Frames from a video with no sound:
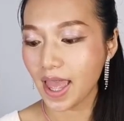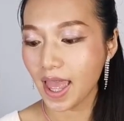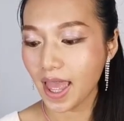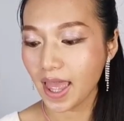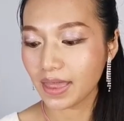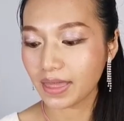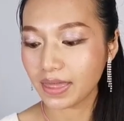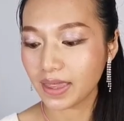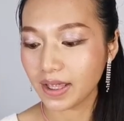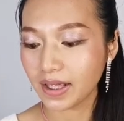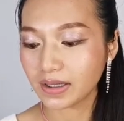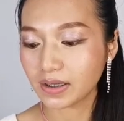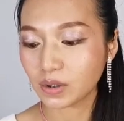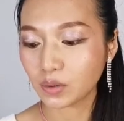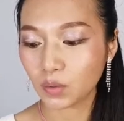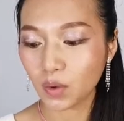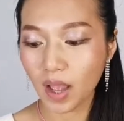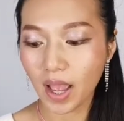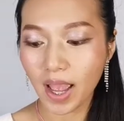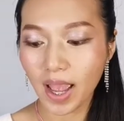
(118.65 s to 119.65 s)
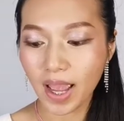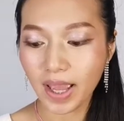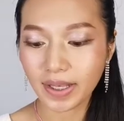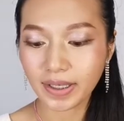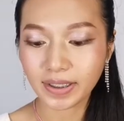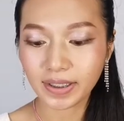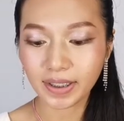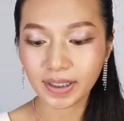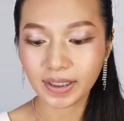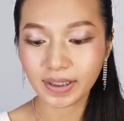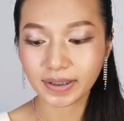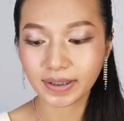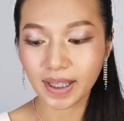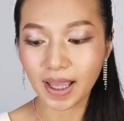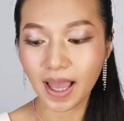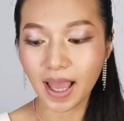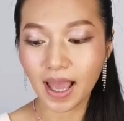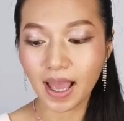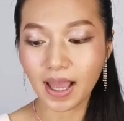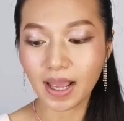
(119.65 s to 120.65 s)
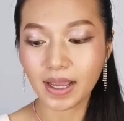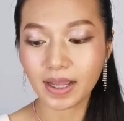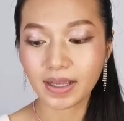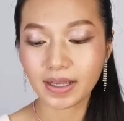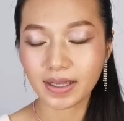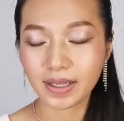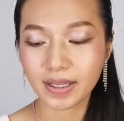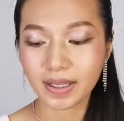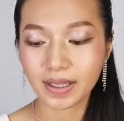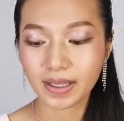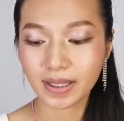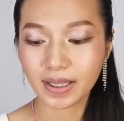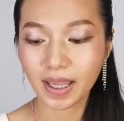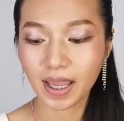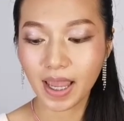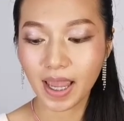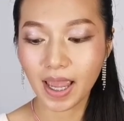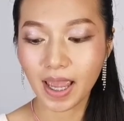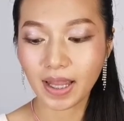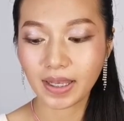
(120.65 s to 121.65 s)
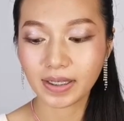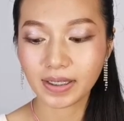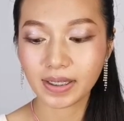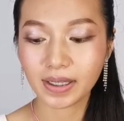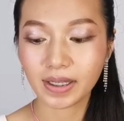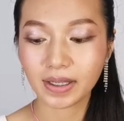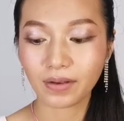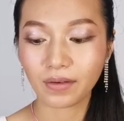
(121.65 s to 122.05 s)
And this one is you can find